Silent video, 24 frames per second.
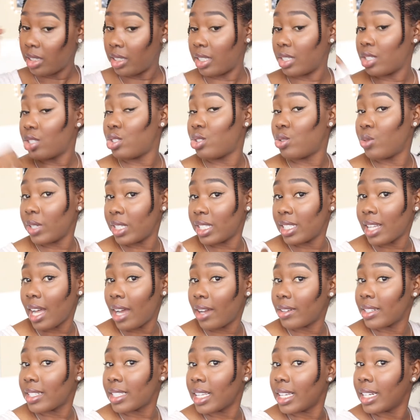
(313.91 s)
This twist
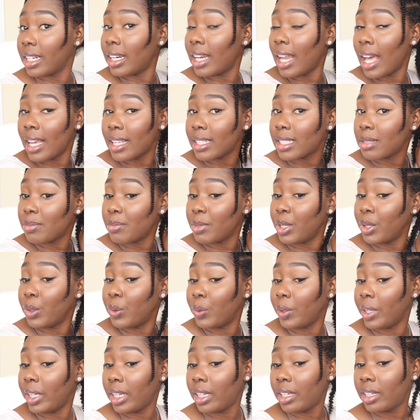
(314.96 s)
out is gonna last me a
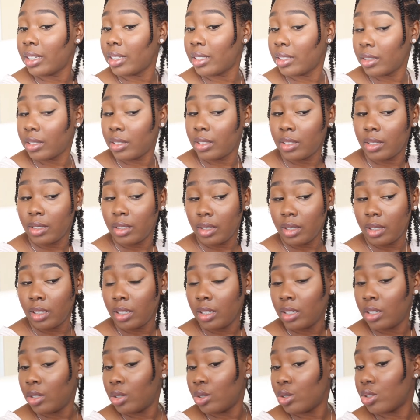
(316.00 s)
week,
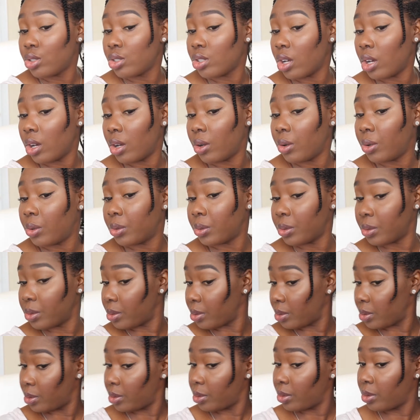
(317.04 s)
so
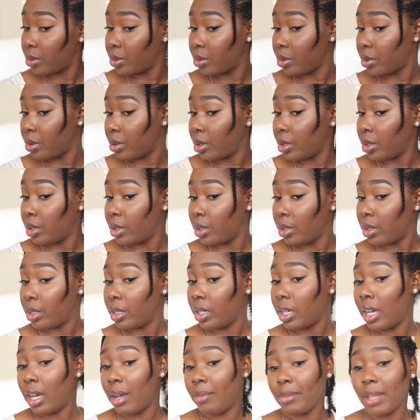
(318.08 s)

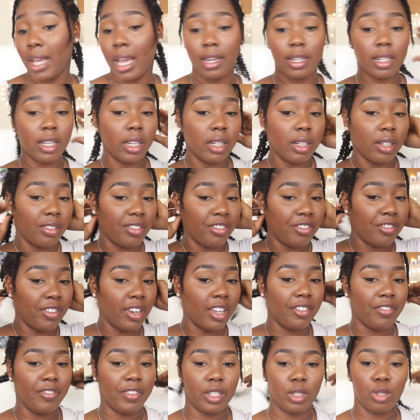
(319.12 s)
I'm not gonna
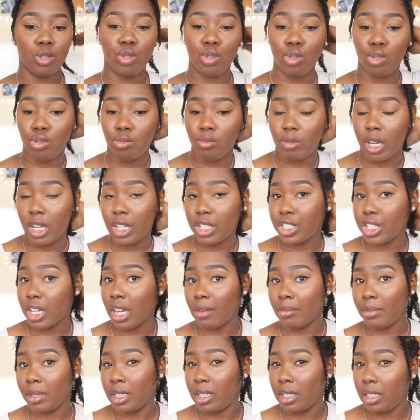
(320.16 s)
fluff it too much.
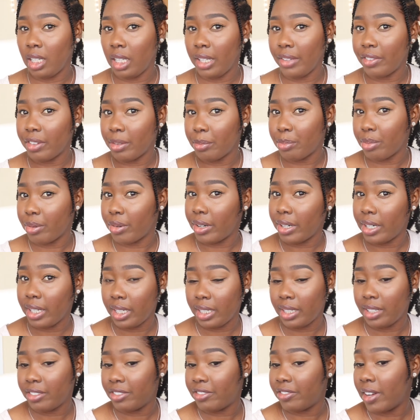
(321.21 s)
I'm gonna leave it
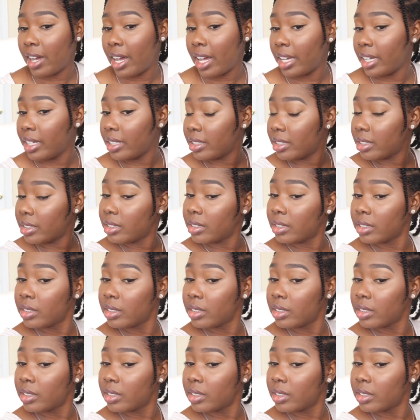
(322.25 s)
pretty defined.